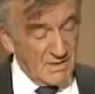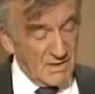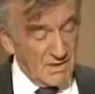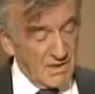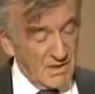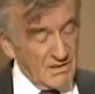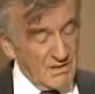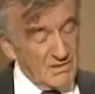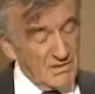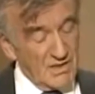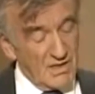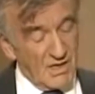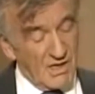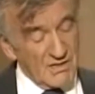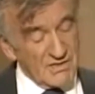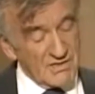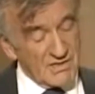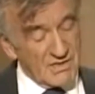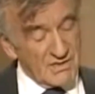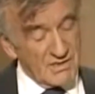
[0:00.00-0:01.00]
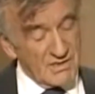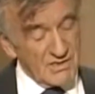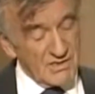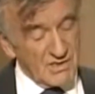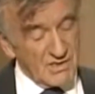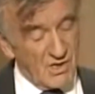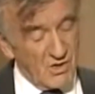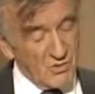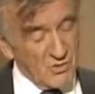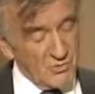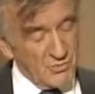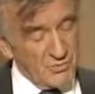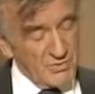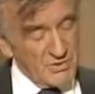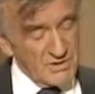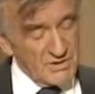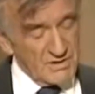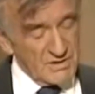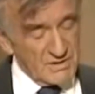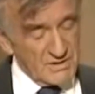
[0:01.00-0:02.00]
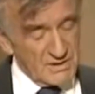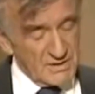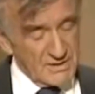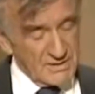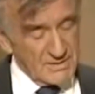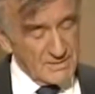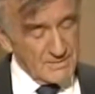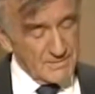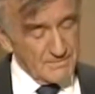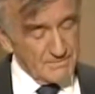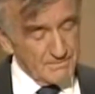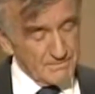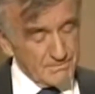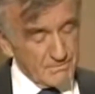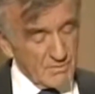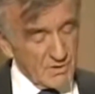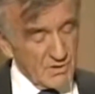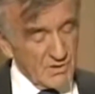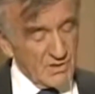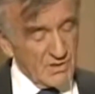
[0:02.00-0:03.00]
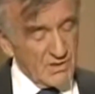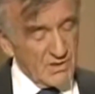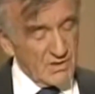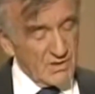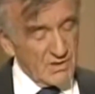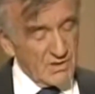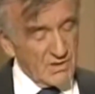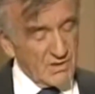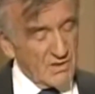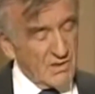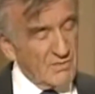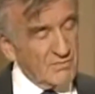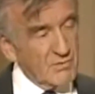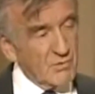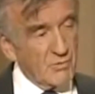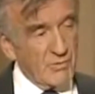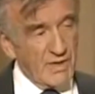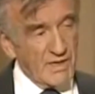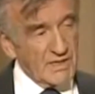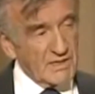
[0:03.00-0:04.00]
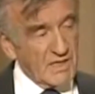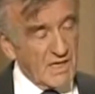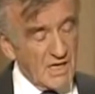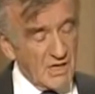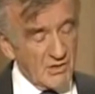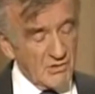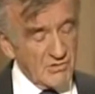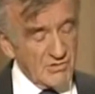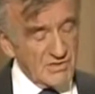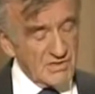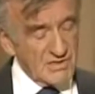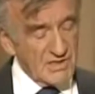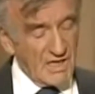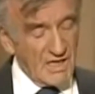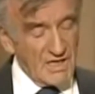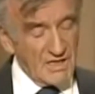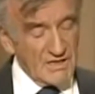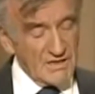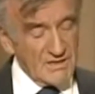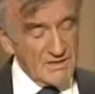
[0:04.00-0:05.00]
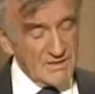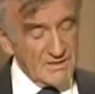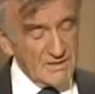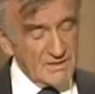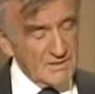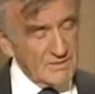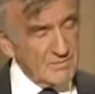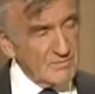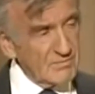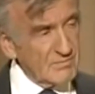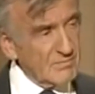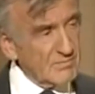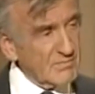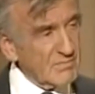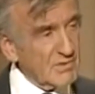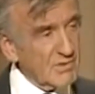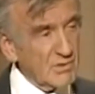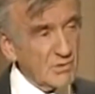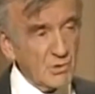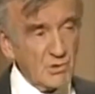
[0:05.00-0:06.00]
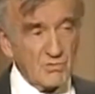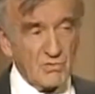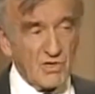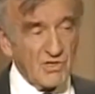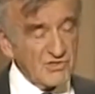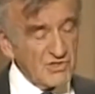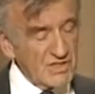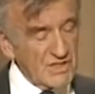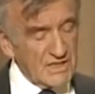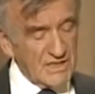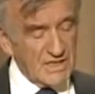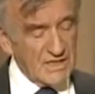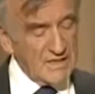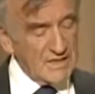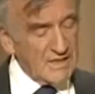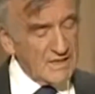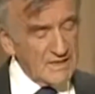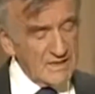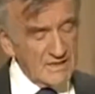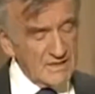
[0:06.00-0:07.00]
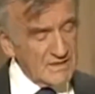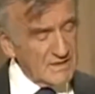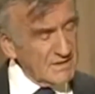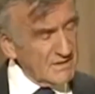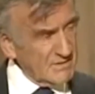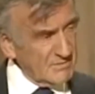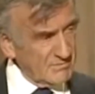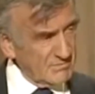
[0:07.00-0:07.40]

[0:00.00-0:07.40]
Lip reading: and the illustrious occupant of the White House then, who was a great leader,